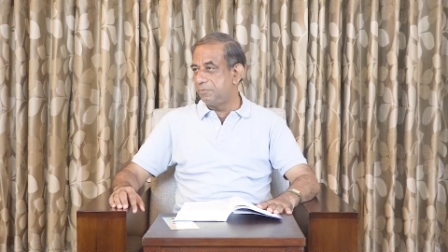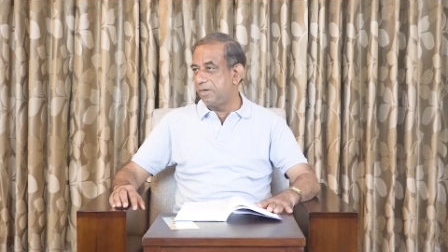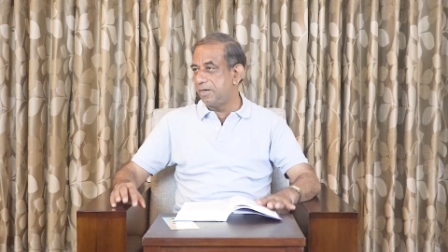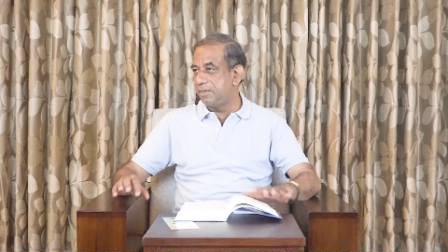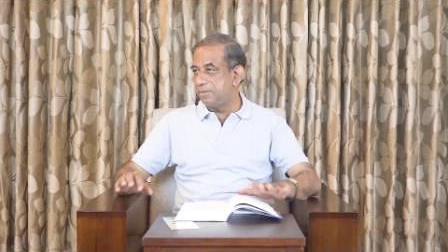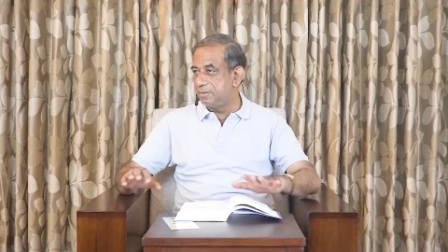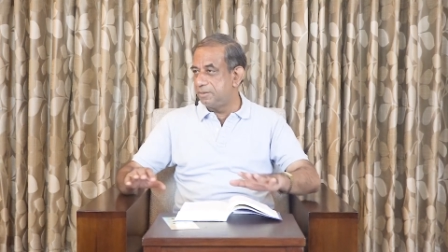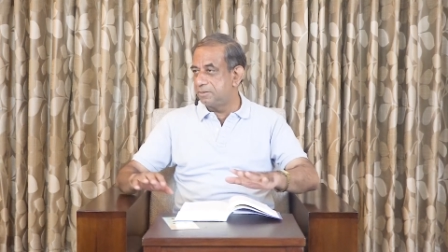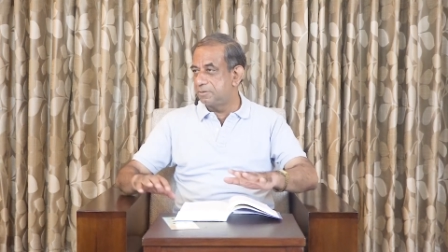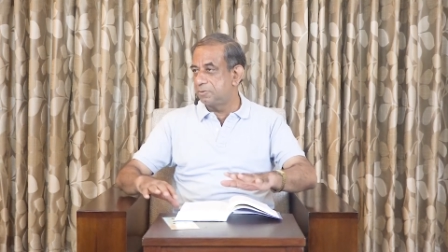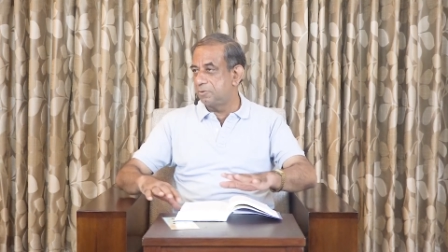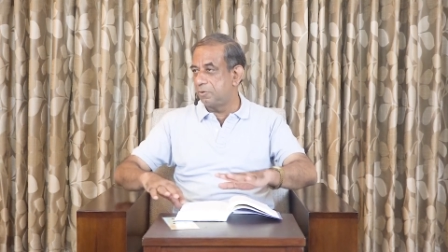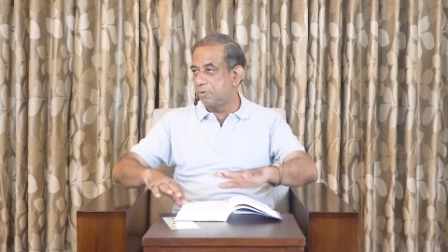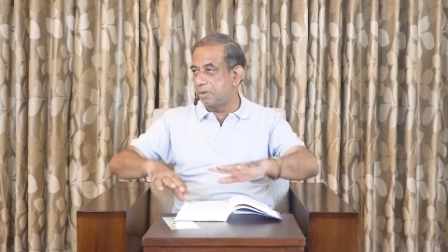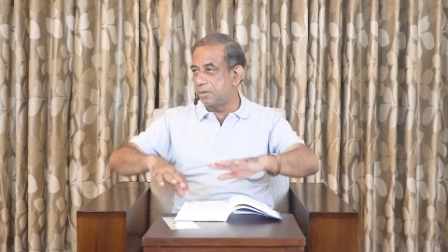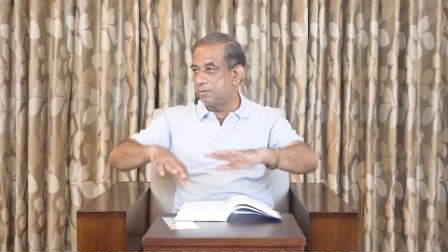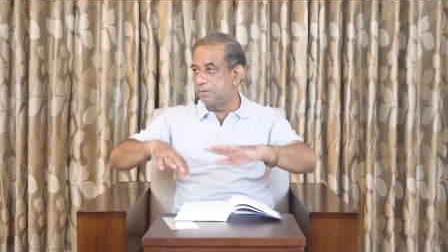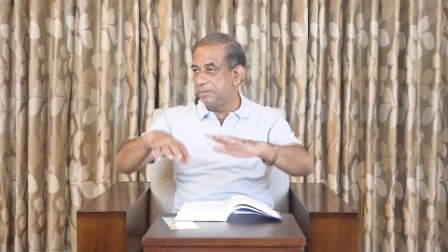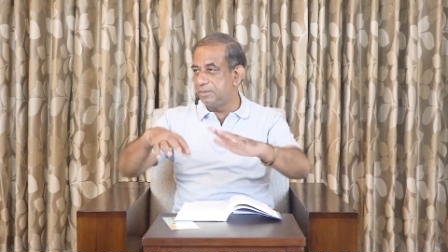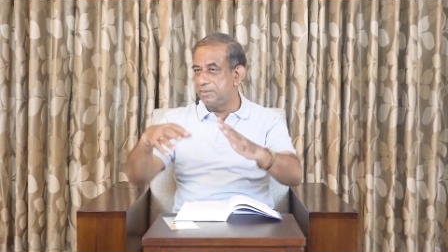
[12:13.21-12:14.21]
wear this
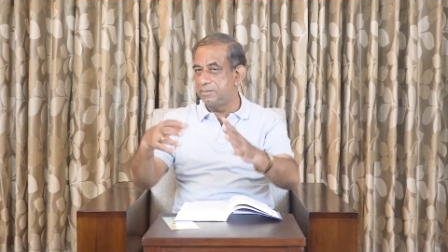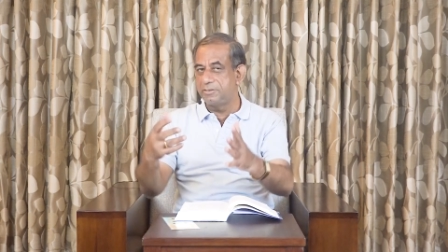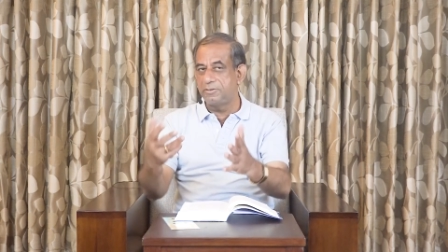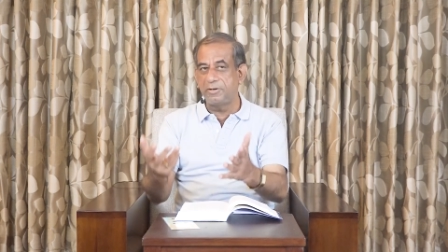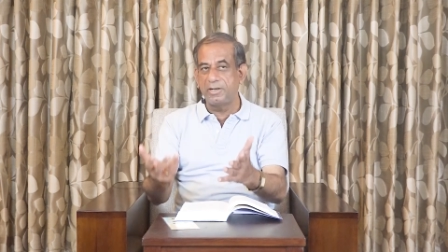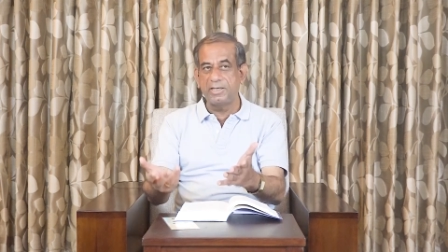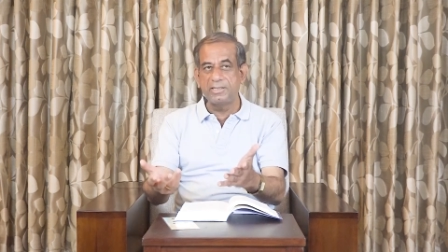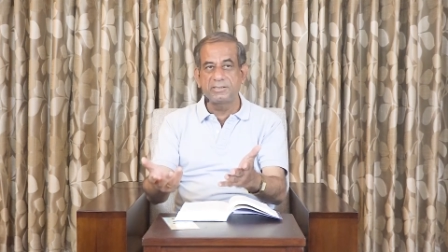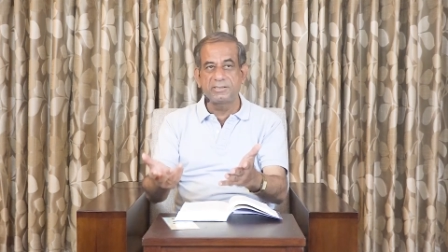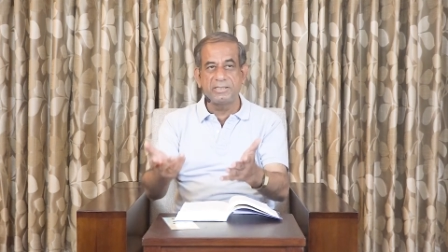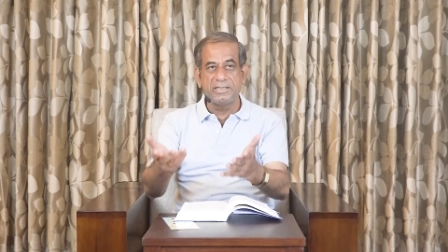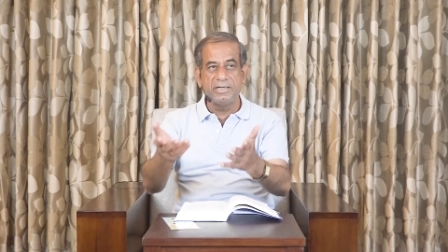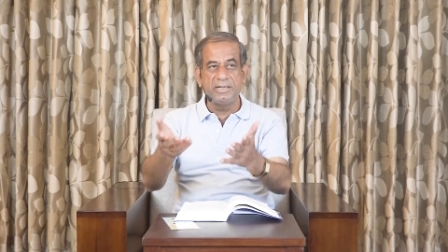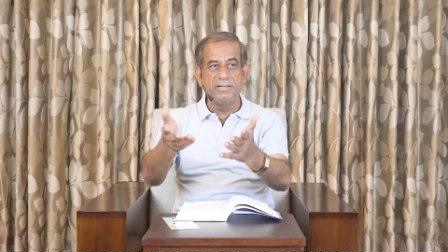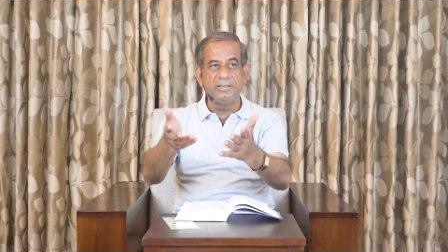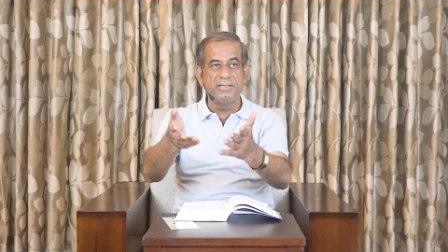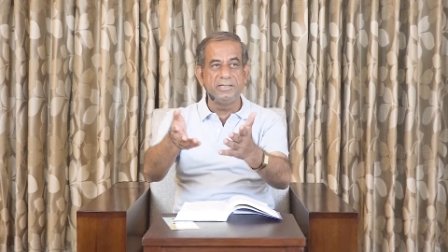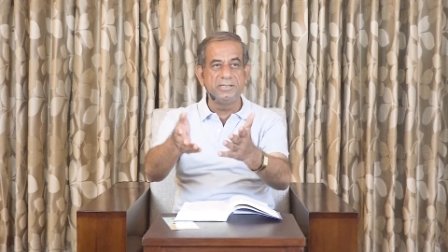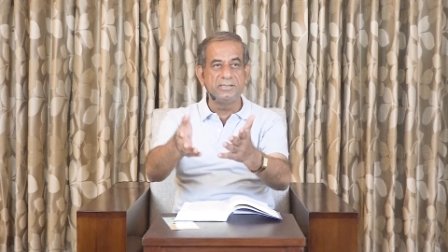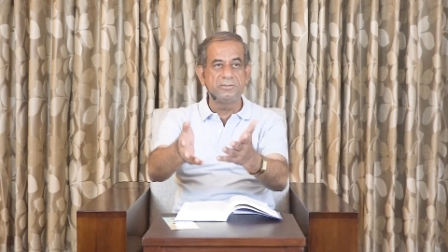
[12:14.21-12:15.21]
cloth, this dress,
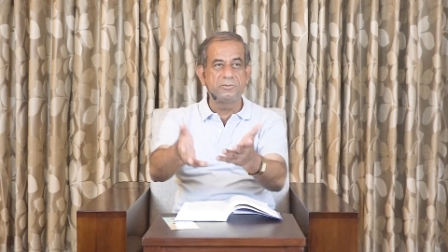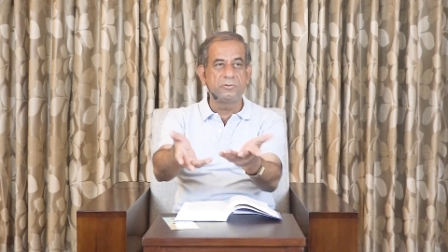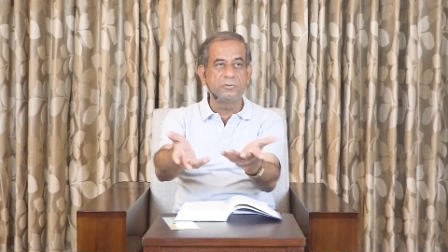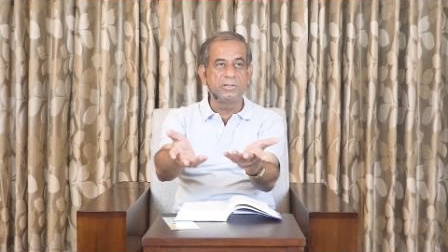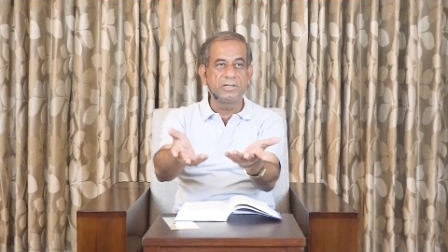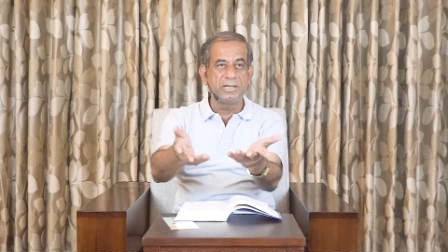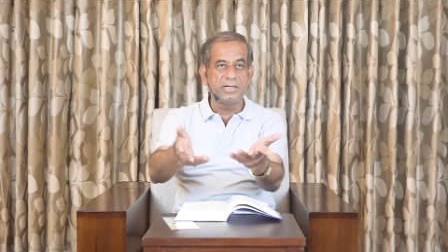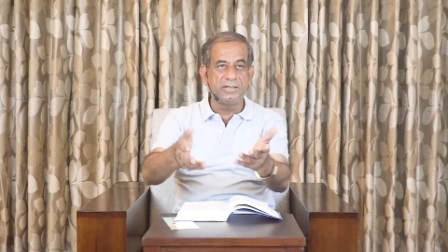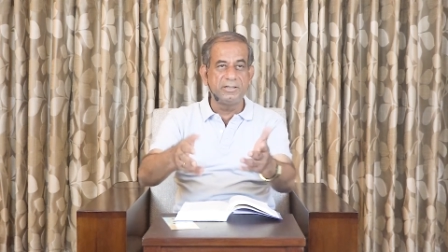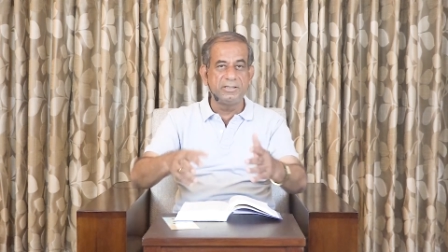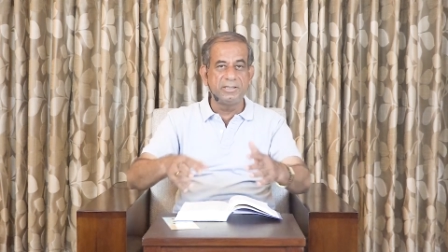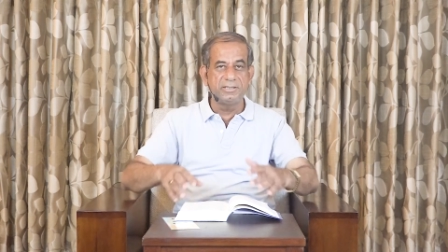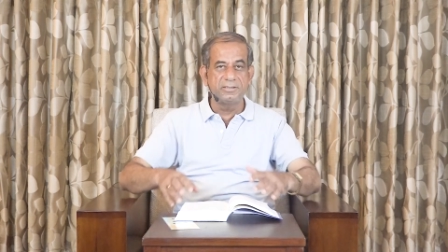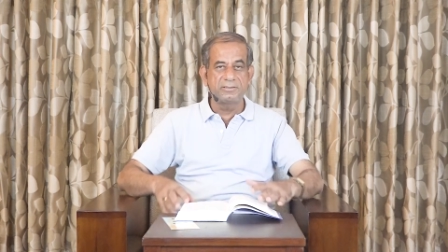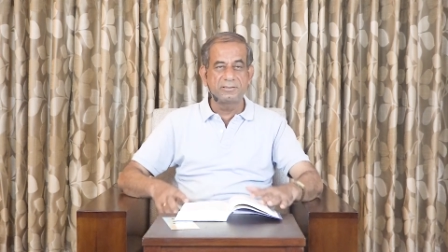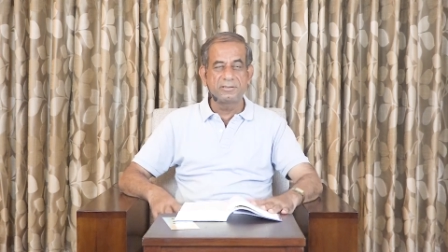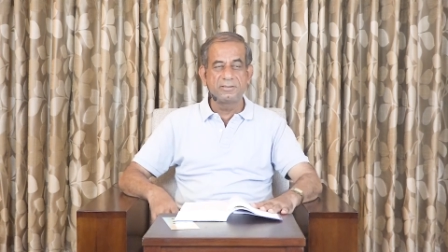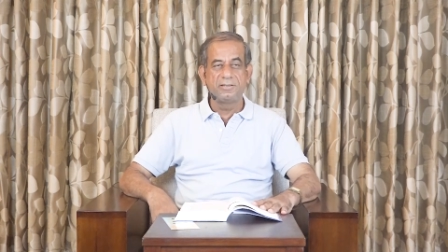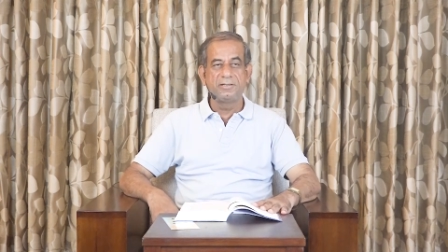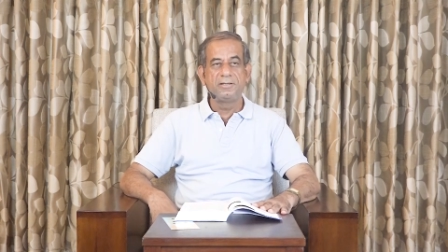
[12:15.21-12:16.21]
eat this, don't eat
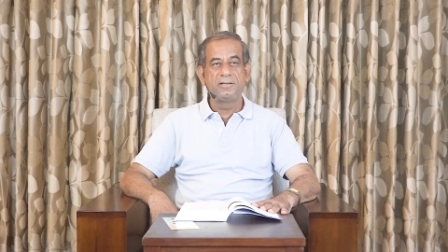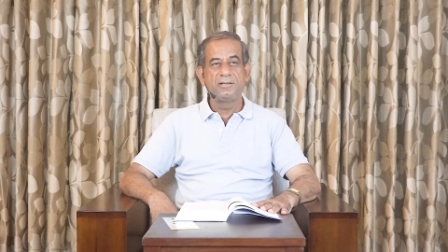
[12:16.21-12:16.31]
this.